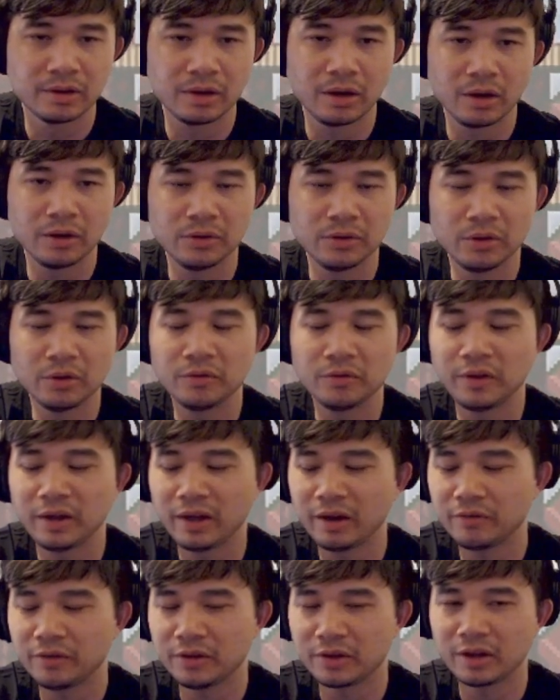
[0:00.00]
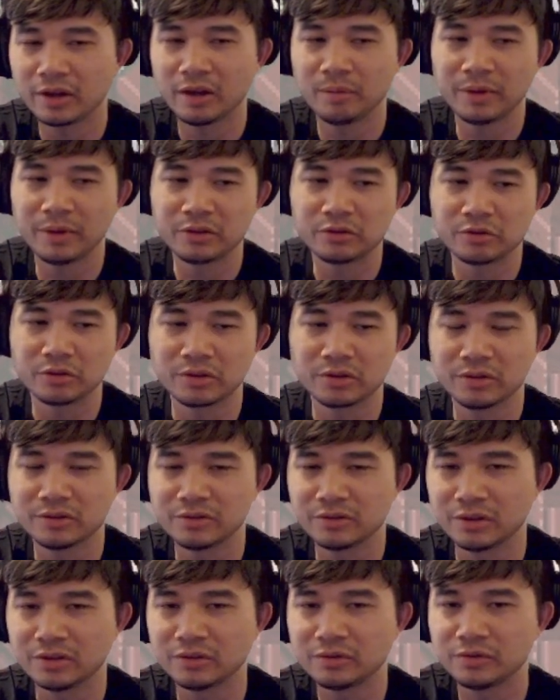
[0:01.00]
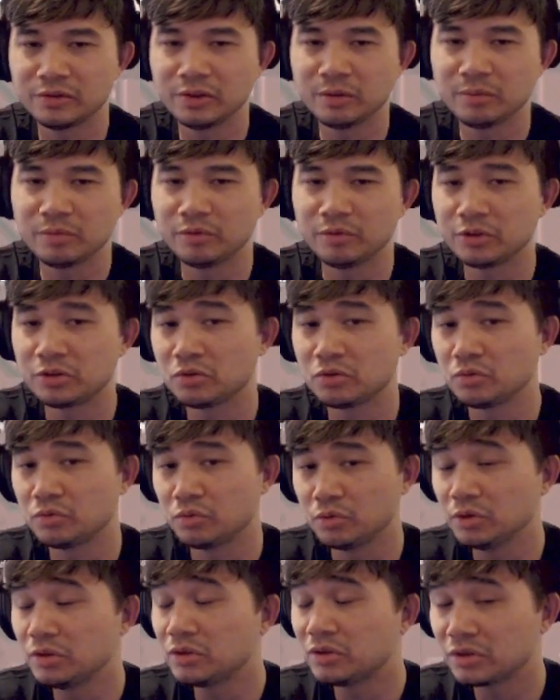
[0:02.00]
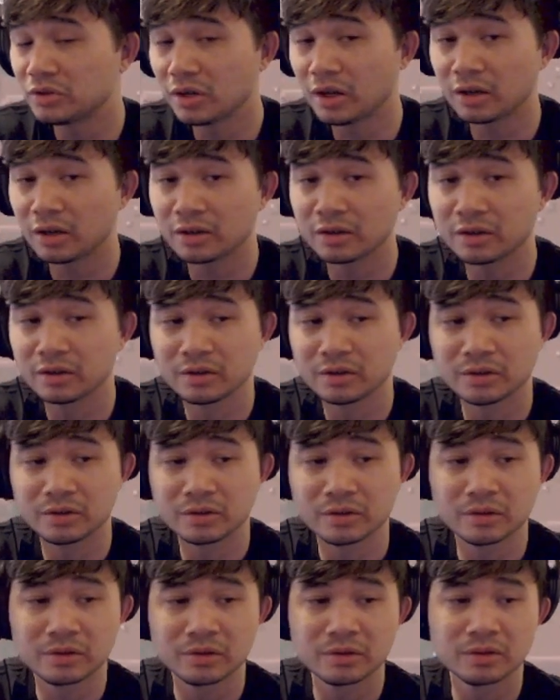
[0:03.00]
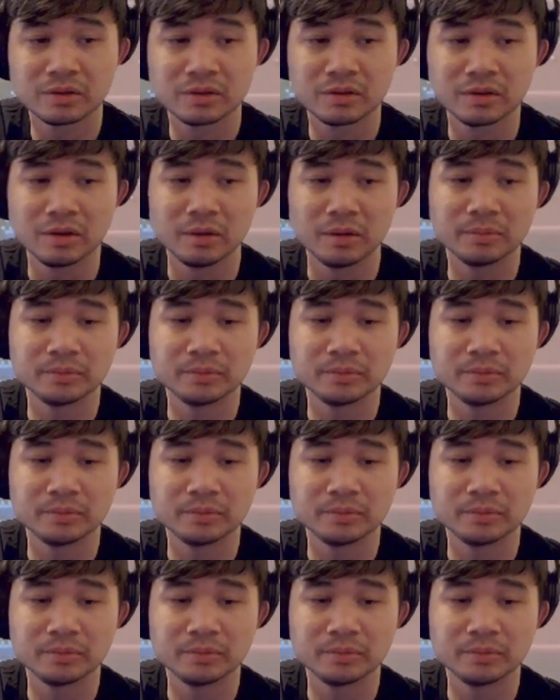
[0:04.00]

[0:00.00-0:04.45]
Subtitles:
Although if they have the combat trick, this does flip, which would suck. Yep.